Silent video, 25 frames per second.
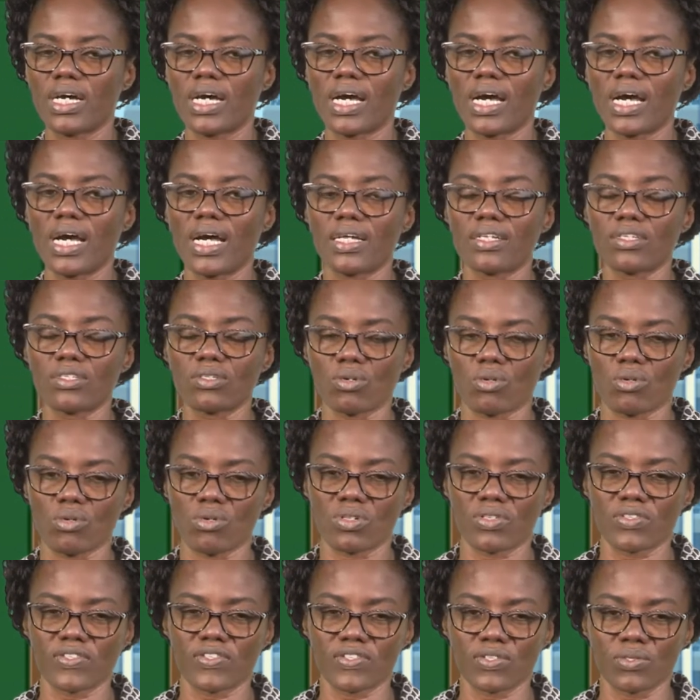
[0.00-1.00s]
and
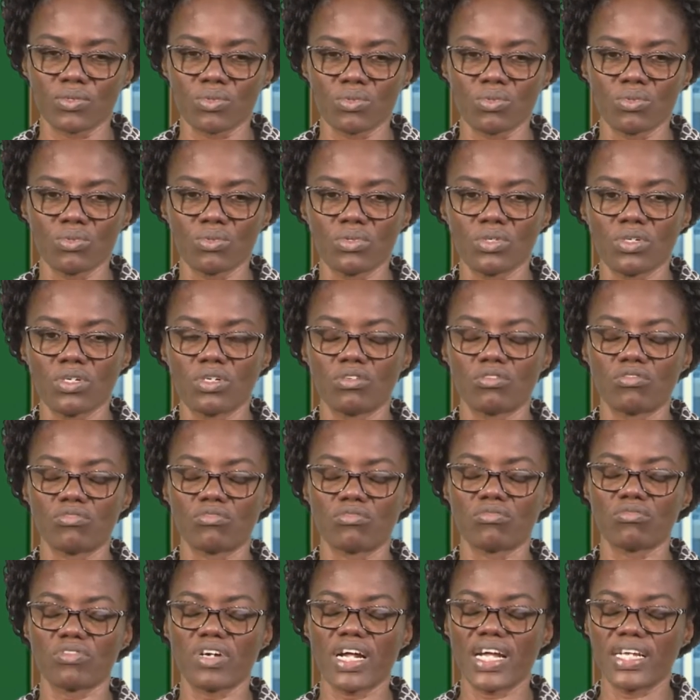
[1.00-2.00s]
also
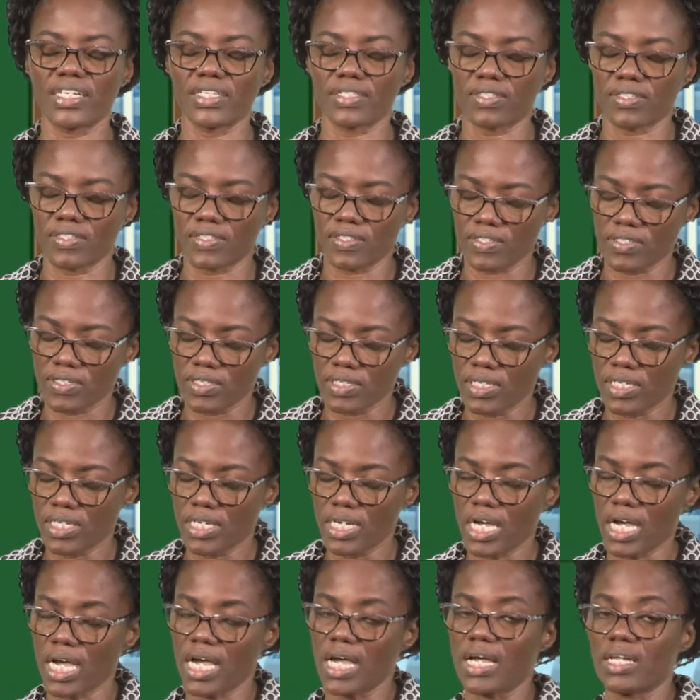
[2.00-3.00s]
write
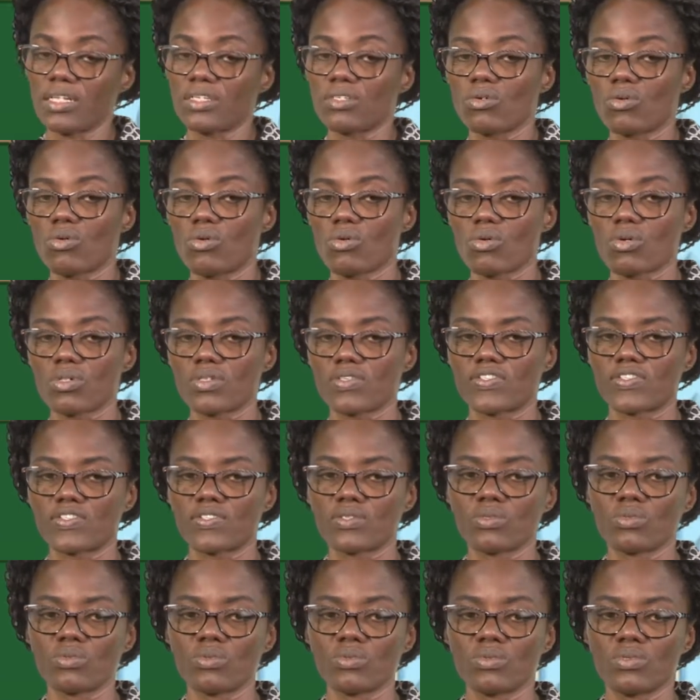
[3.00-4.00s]
and
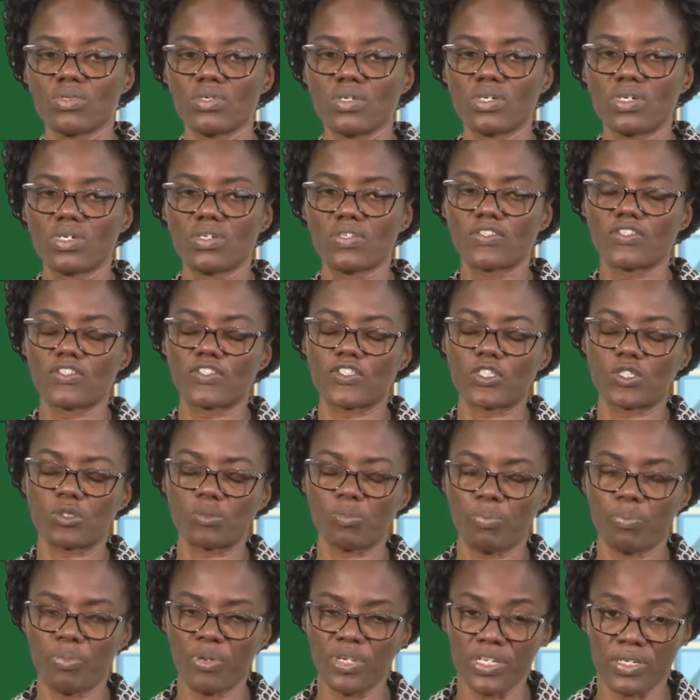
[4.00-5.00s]
also
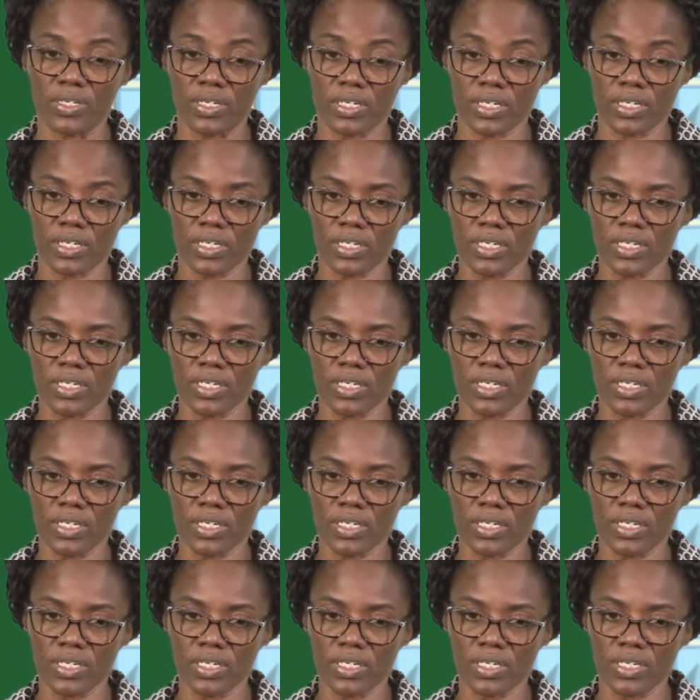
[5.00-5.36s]
speak